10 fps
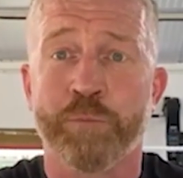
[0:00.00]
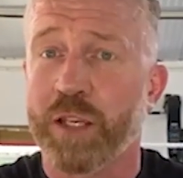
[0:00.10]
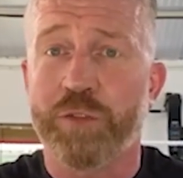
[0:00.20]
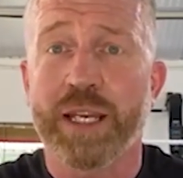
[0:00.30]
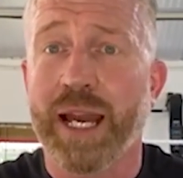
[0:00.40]

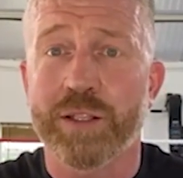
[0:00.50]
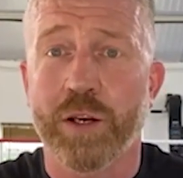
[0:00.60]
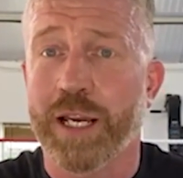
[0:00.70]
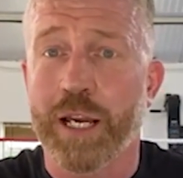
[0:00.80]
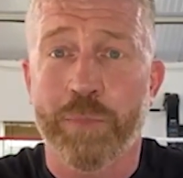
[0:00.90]
If you can
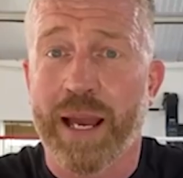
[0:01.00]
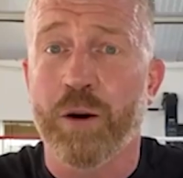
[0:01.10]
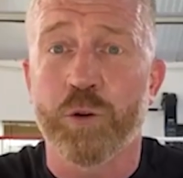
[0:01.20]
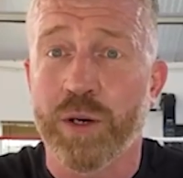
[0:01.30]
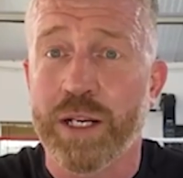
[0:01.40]
donate
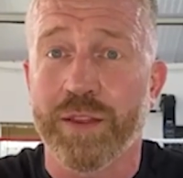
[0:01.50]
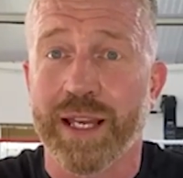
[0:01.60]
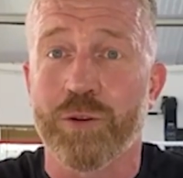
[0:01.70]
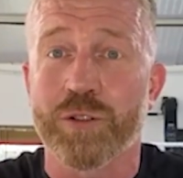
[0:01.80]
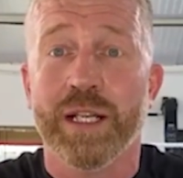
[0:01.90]
£1 or anything
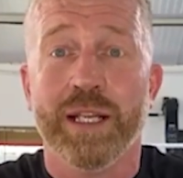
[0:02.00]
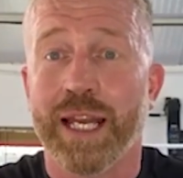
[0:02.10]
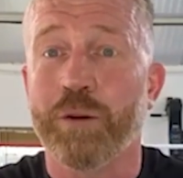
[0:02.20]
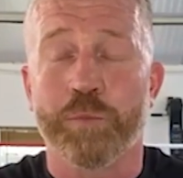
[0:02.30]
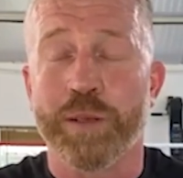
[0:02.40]
else,
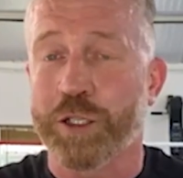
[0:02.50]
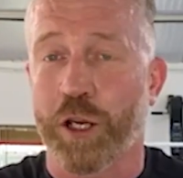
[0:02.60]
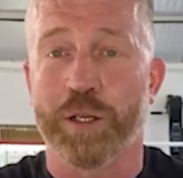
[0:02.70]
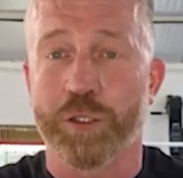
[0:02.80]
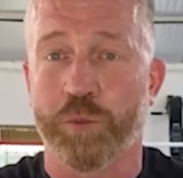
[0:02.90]
it would be
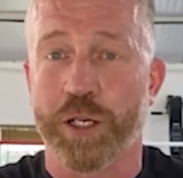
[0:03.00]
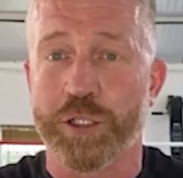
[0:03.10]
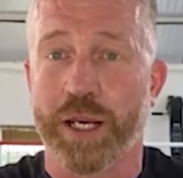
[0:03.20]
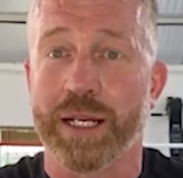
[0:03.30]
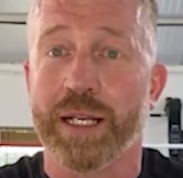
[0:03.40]
so much
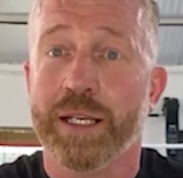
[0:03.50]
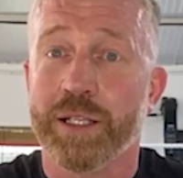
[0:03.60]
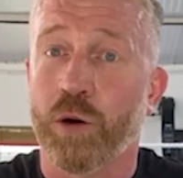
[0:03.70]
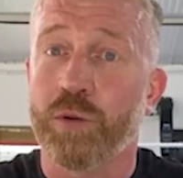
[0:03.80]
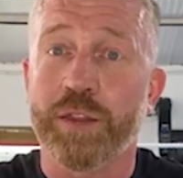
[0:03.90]
appreciated. You
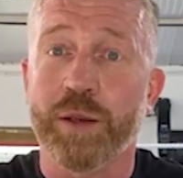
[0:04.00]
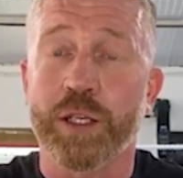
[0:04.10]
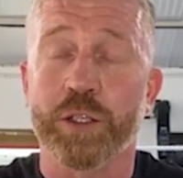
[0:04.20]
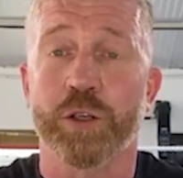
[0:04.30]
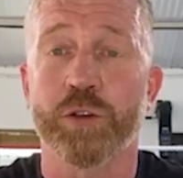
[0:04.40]
know, I really think we
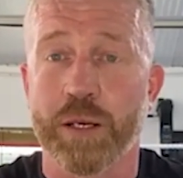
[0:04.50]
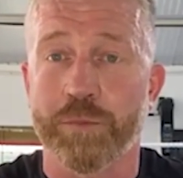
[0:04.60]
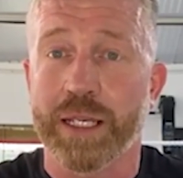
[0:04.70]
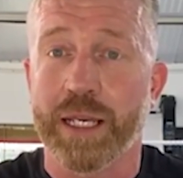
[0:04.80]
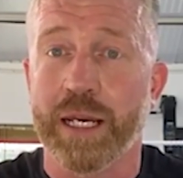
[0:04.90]
can do
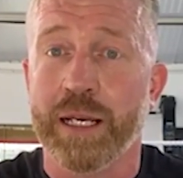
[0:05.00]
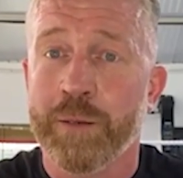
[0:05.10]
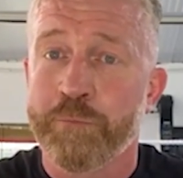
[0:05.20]
something here.